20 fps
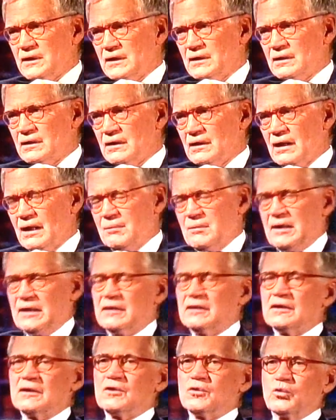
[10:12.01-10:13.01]
me. I
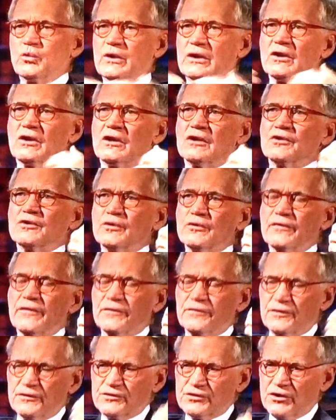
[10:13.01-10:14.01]
mean, we all knew
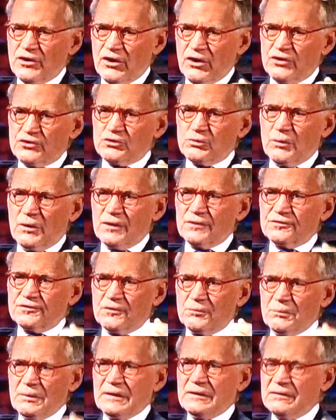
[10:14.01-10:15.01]
that the charge was
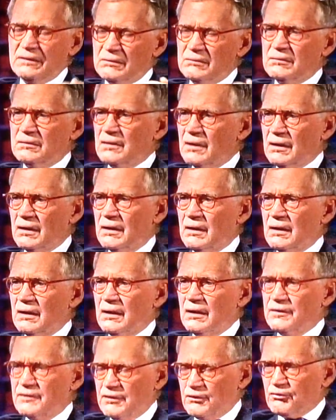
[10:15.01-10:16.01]
to be
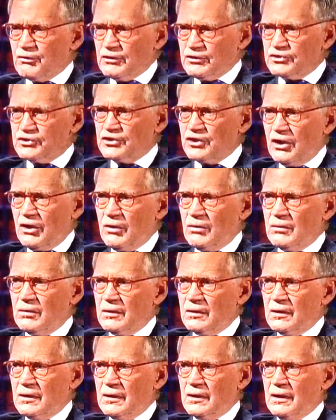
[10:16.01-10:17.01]
a different show,
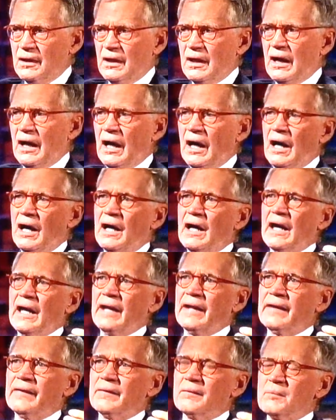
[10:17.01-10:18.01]
uh,
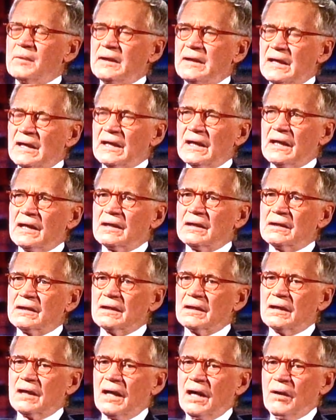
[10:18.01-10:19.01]
and in the beginning,
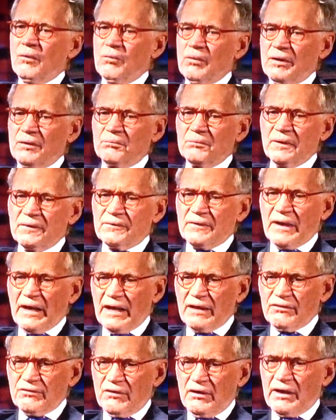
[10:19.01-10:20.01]
I will admit that
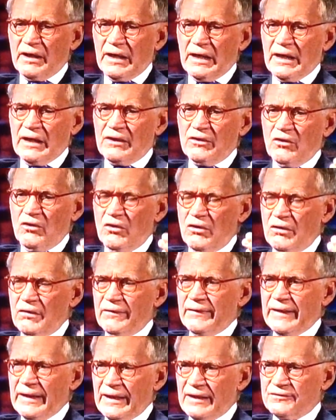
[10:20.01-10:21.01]
I thought I had
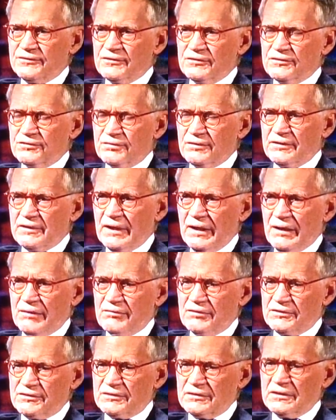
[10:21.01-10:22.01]
all the answers for
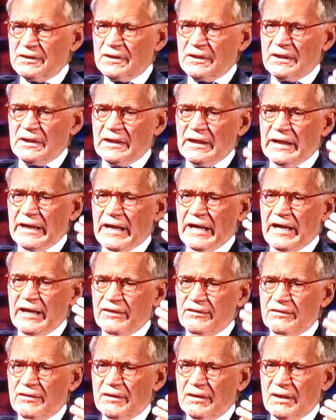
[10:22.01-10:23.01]
television, and
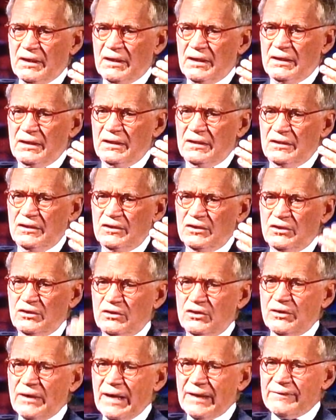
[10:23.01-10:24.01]
I you,
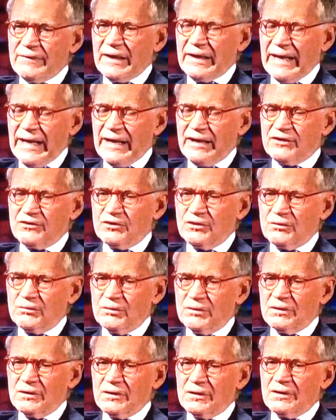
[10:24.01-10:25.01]
you, had that attitude. Watch
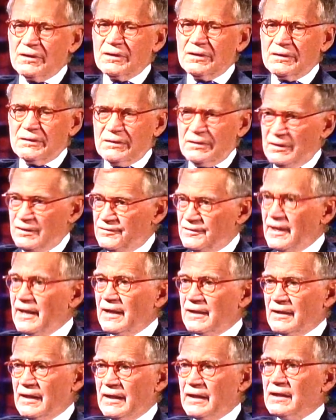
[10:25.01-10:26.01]
out, world.
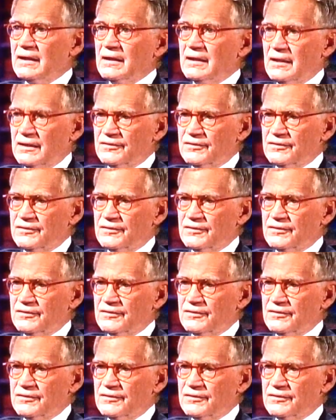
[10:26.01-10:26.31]
Exactly. I'm coming.